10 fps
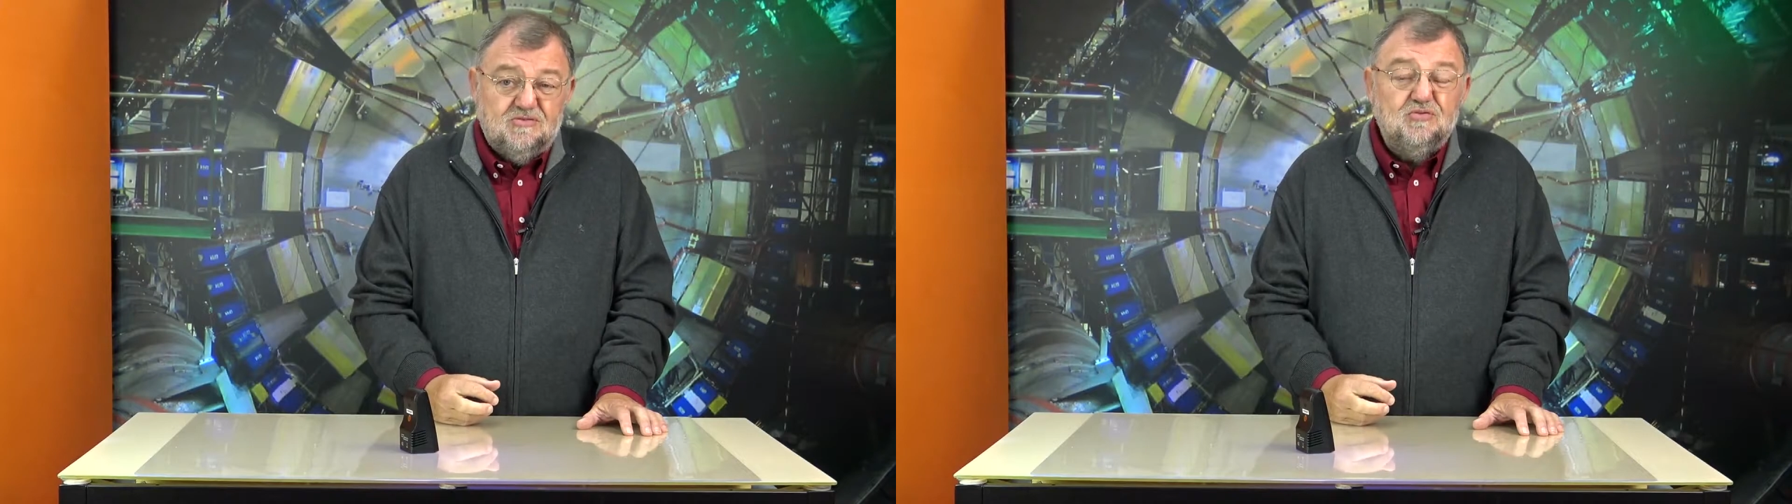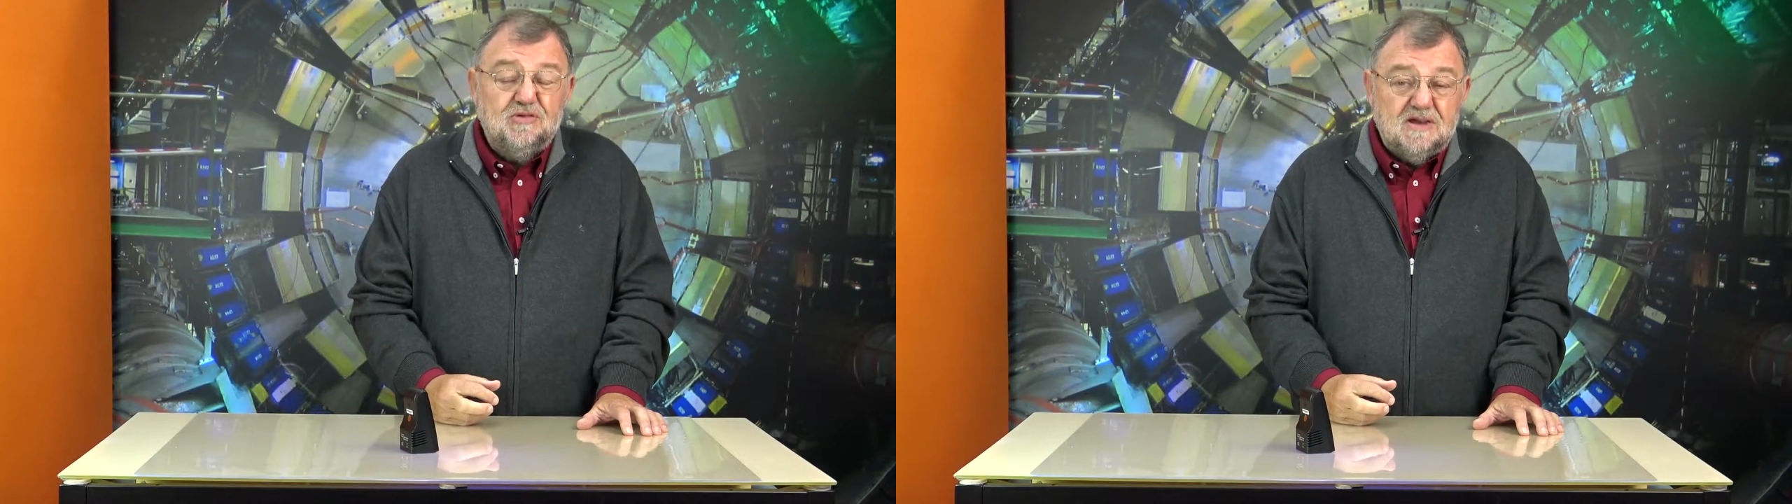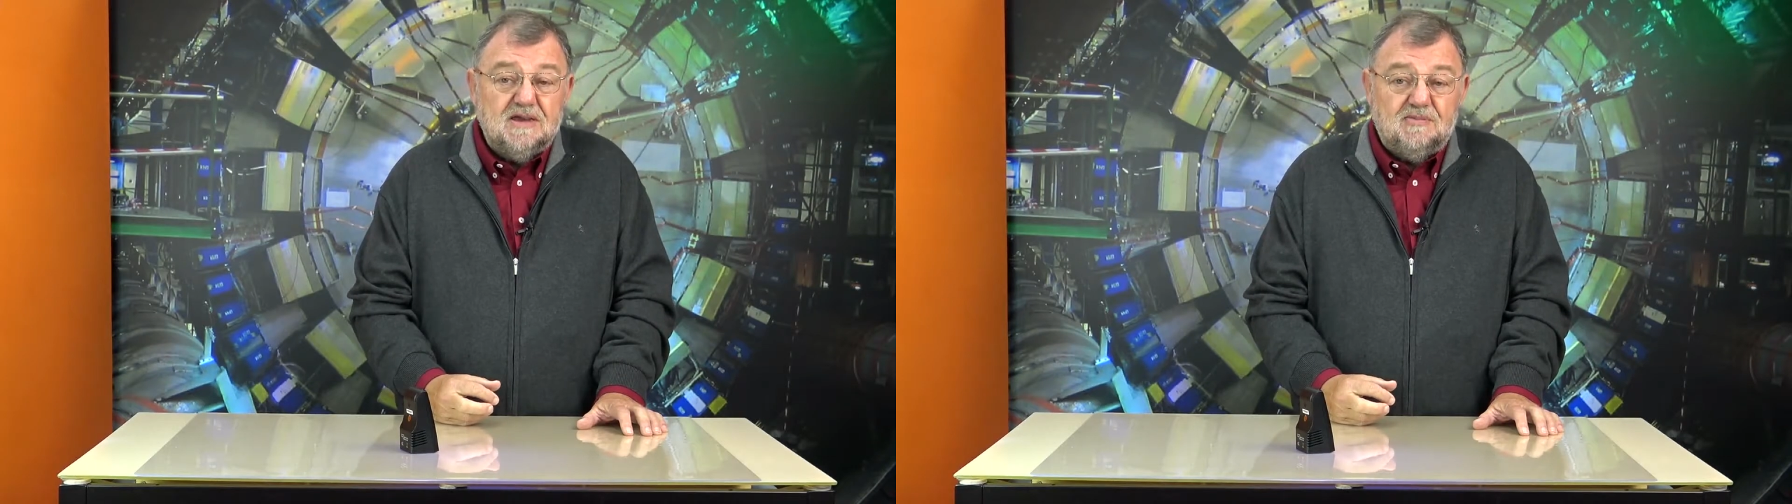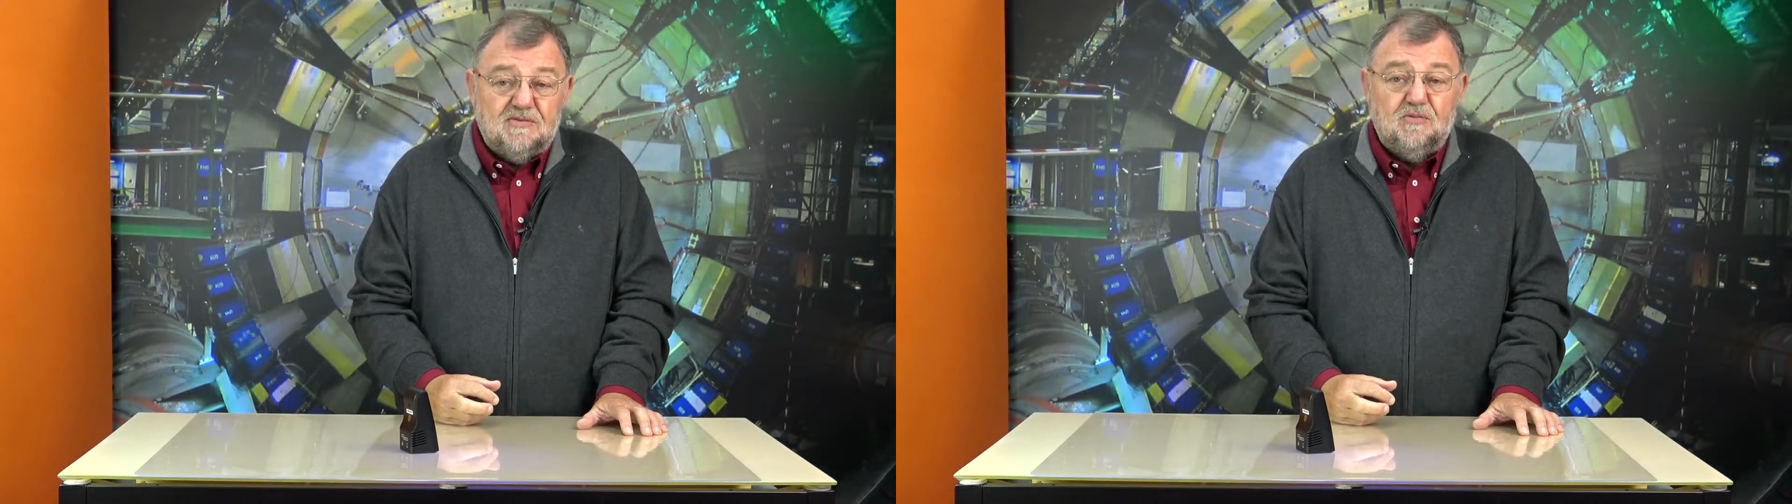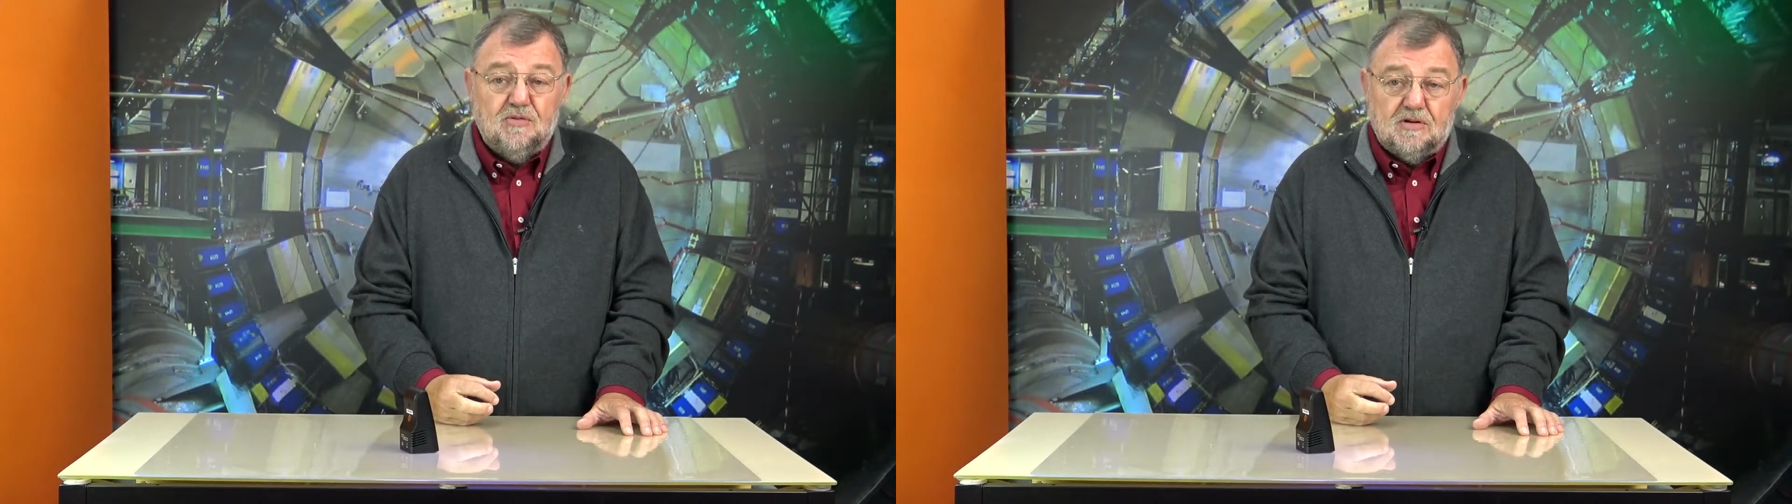
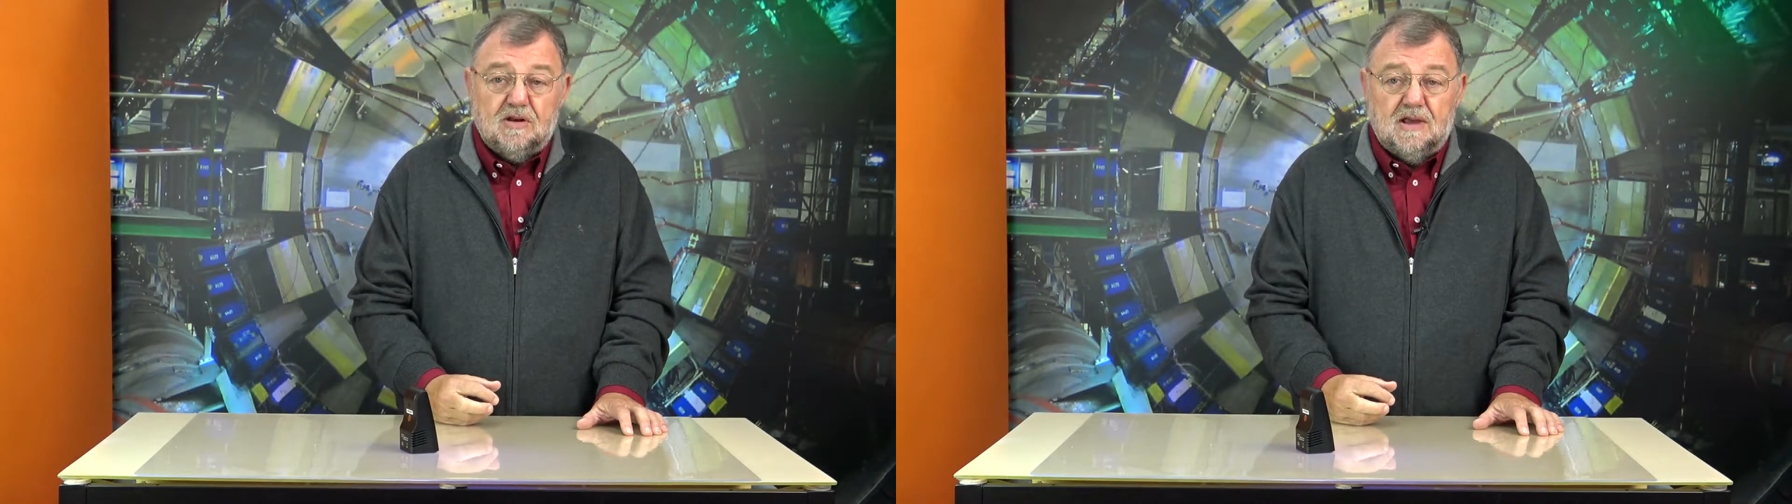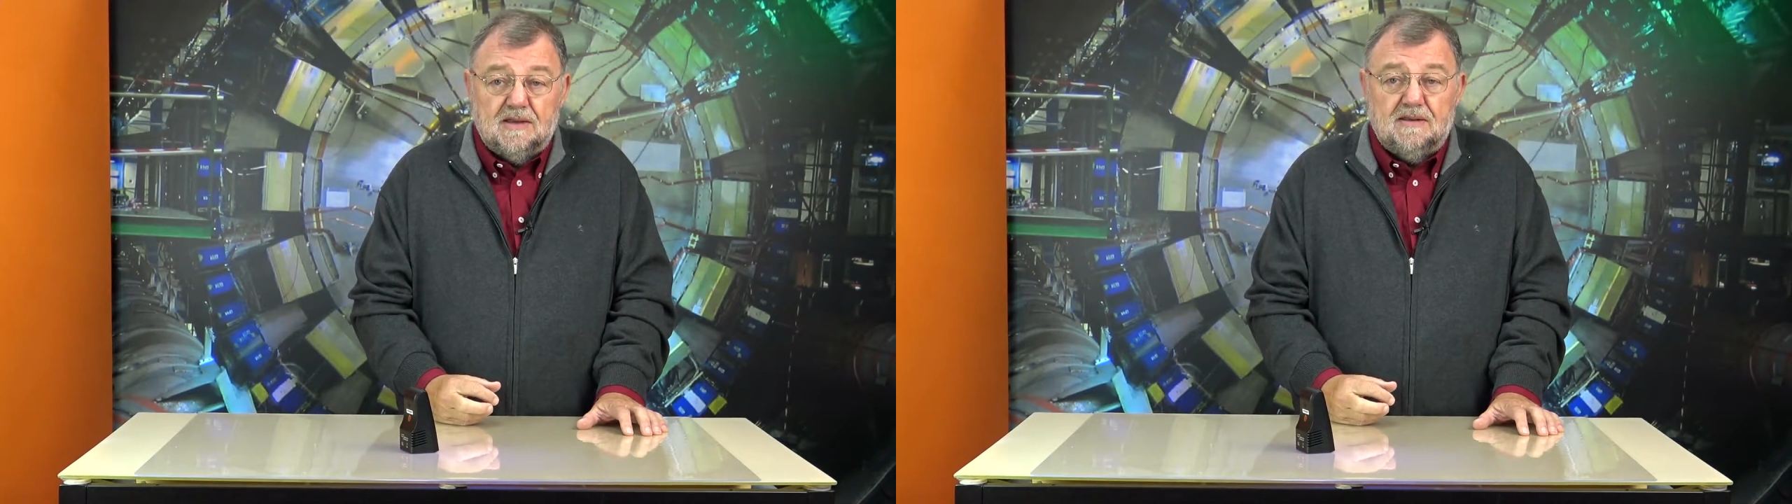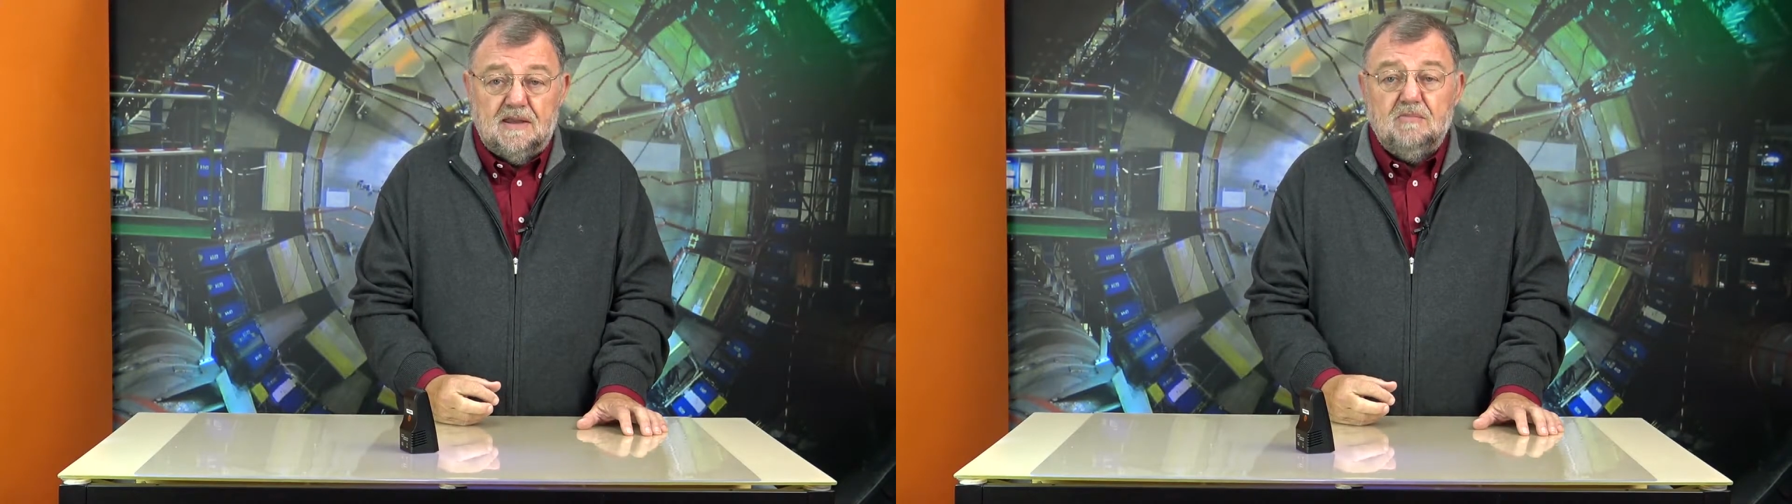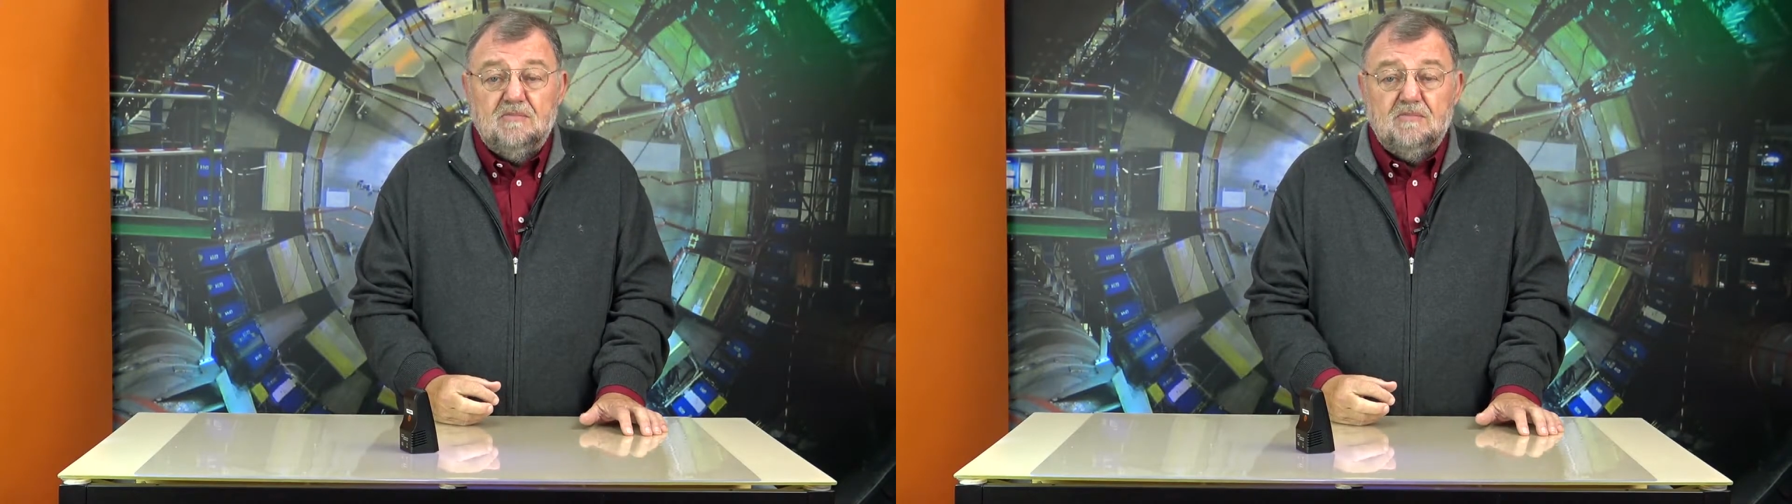2.5 micrometer,